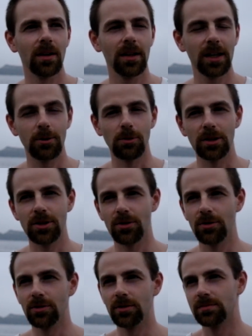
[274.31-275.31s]
equal
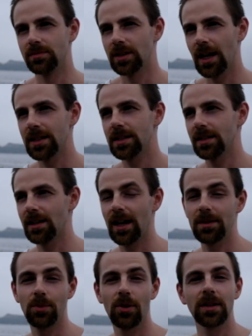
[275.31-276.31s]
to
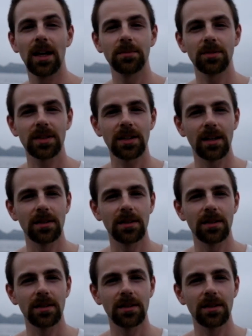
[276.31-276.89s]
99.9%.